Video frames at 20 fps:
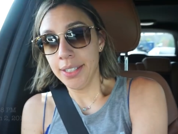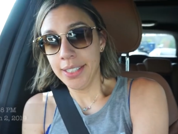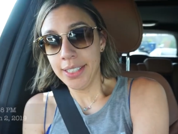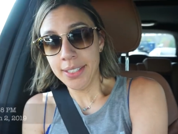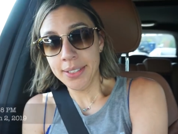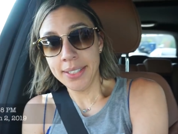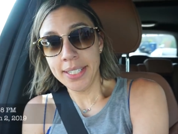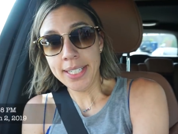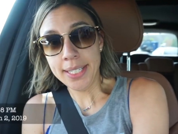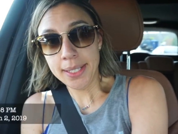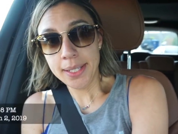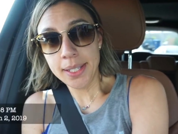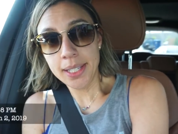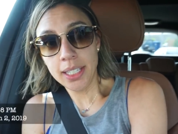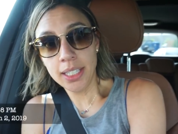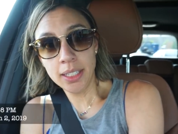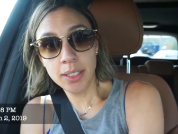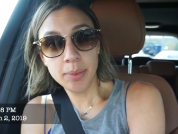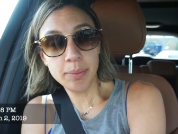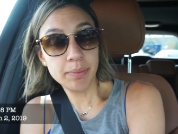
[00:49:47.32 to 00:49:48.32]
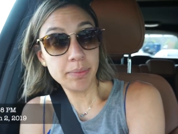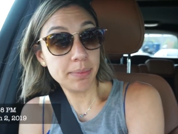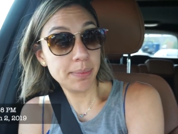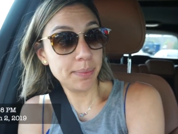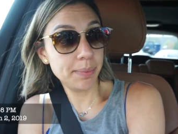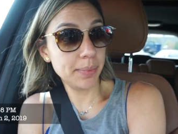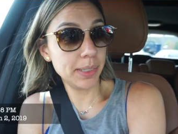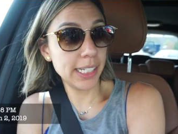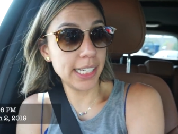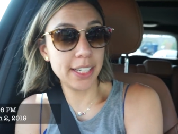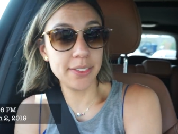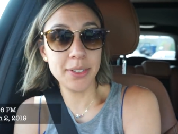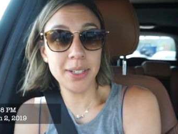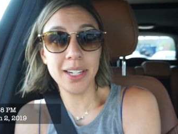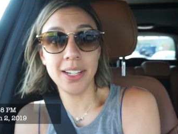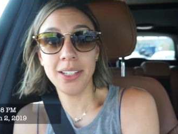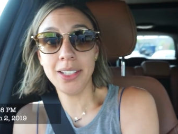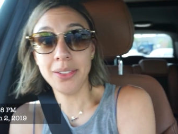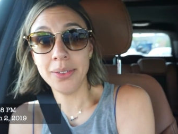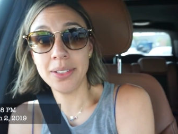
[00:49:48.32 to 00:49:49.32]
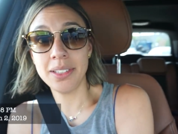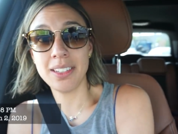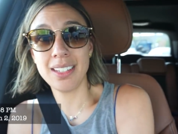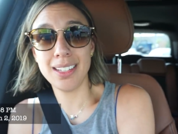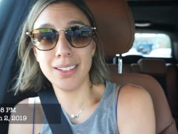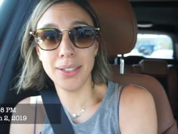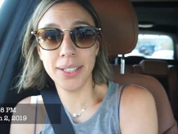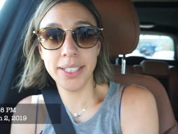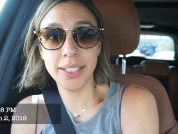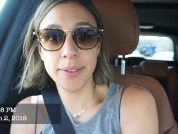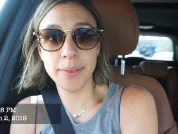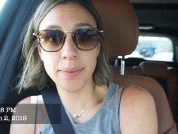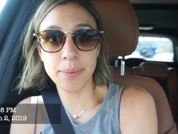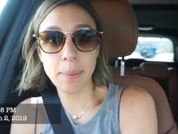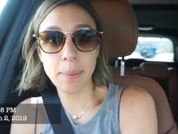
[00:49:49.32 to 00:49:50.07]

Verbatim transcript: right, you guys, I have to tell you a secret.